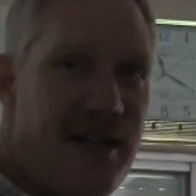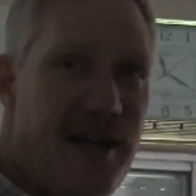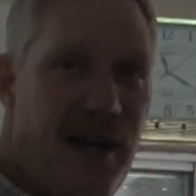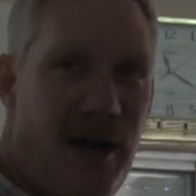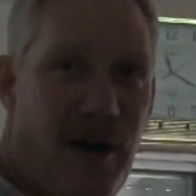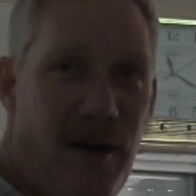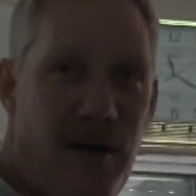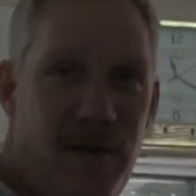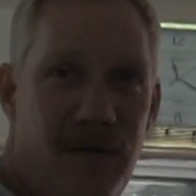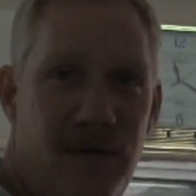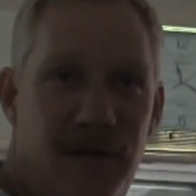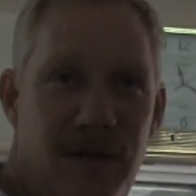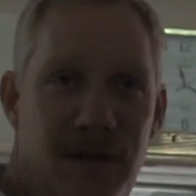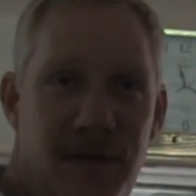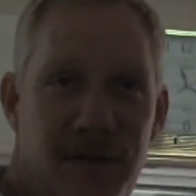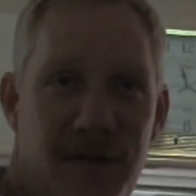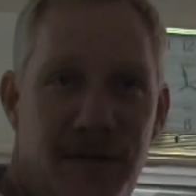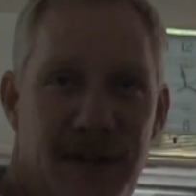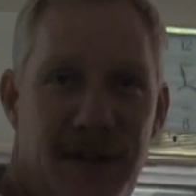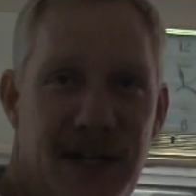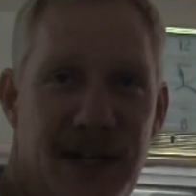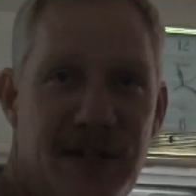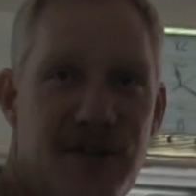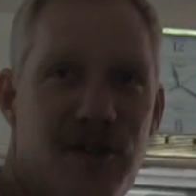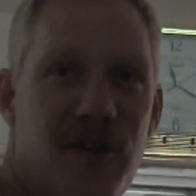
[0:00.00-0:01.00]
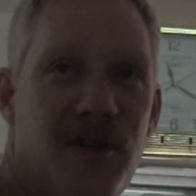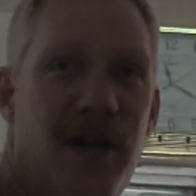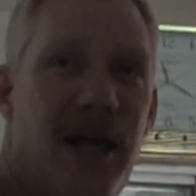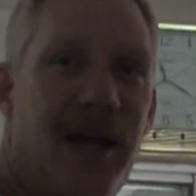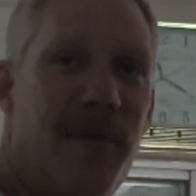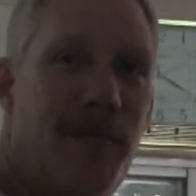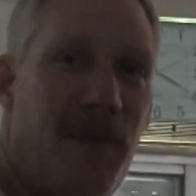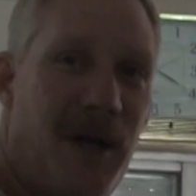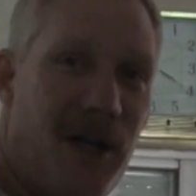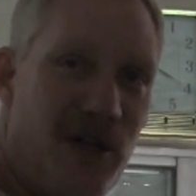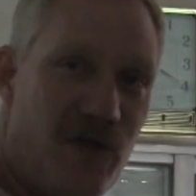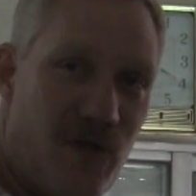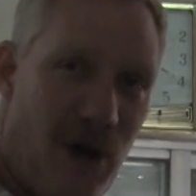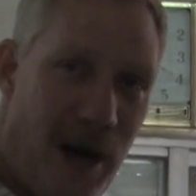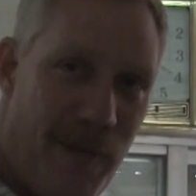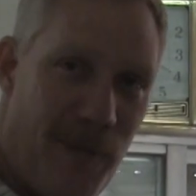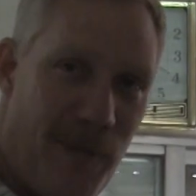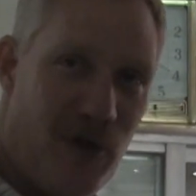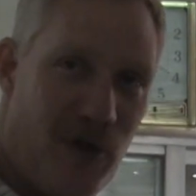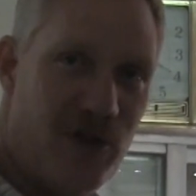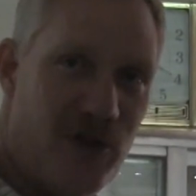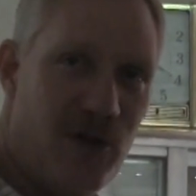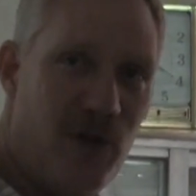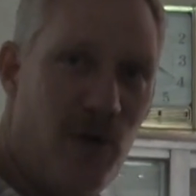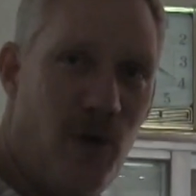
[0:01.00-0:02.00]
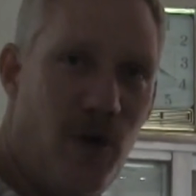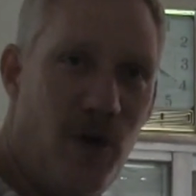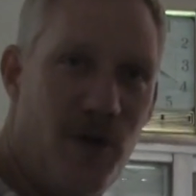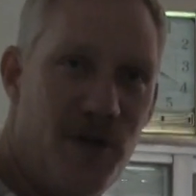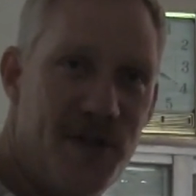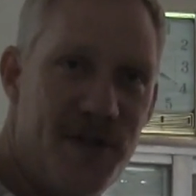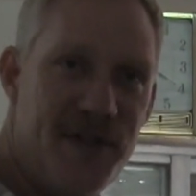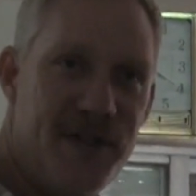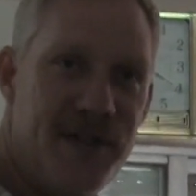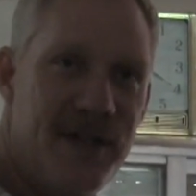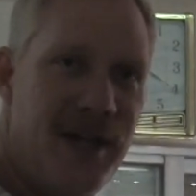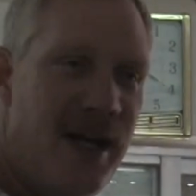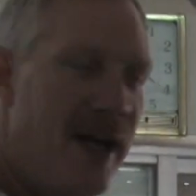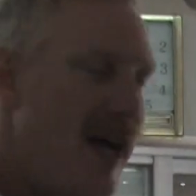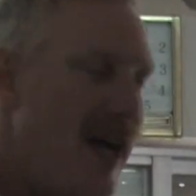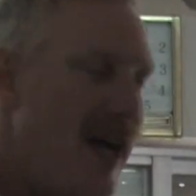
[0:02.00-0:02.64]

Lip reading: here. These are like big Dremel tools,